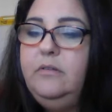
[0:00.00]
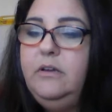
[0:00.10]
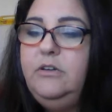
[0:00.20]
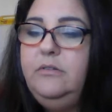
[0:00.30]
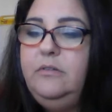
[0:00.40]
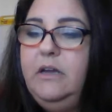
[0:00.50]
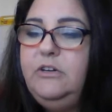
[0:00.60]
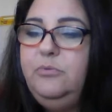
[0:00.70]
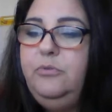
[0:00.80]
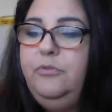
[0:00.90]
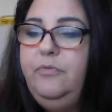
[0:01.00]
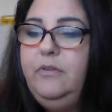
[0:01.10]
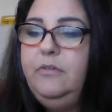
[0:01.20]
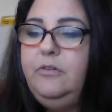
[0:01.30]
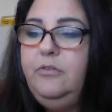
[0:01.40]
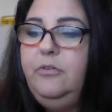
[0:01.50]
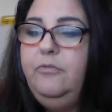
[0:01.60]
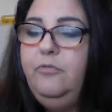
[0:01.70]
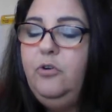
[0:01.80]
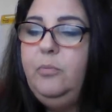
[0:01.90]
such as sexual,
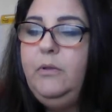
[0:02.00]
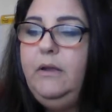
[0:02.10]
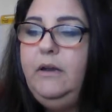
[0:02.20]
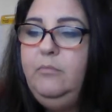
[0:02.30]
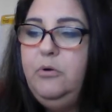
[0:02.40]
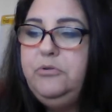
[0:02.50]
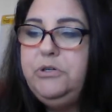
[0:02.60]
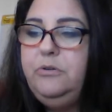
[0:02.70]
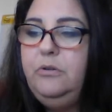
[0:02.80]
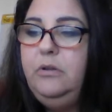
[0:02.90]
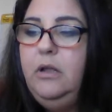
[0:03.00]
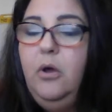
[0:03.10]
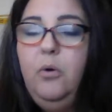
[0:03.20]
physical, verbal, and emotional.